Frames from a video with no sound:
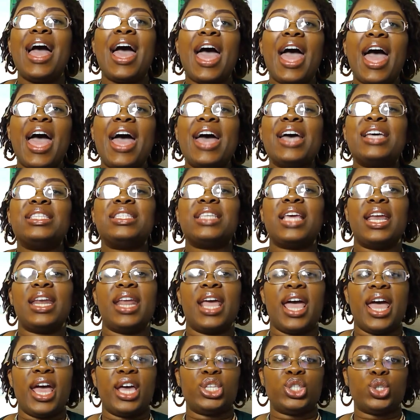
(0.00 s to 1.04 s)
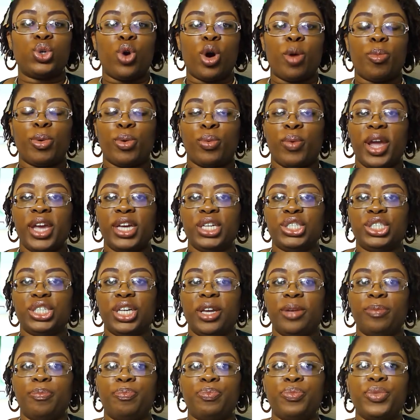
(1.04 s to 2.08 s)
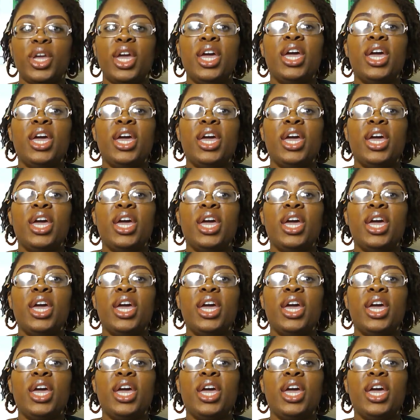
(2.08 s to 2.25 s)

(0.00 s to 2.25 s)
as an S corporation.